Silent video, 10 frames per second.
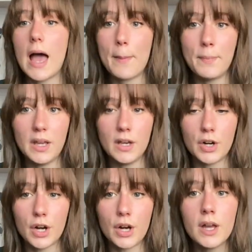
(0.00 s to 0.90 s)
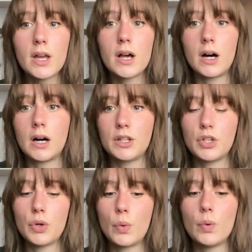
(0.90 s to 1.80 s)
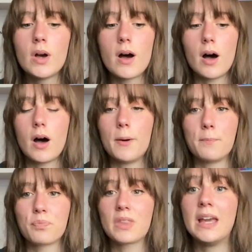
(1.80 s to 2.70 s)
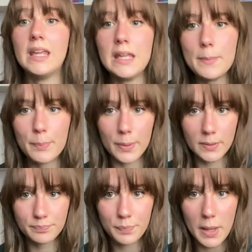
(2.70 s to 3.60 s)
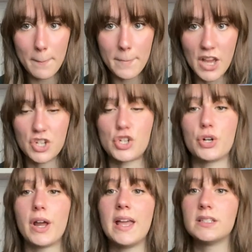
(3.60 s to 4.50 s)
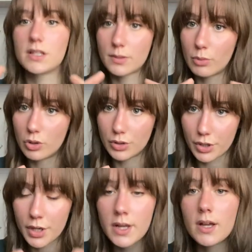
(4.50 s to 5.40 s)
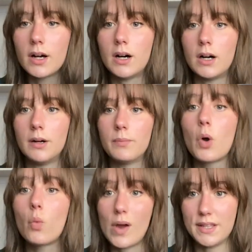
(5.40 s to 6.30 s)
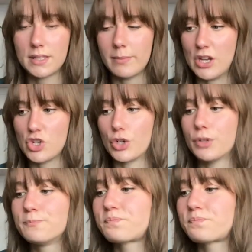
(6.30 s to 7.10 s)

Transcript: a bigger hip measure and a smaller waist measure.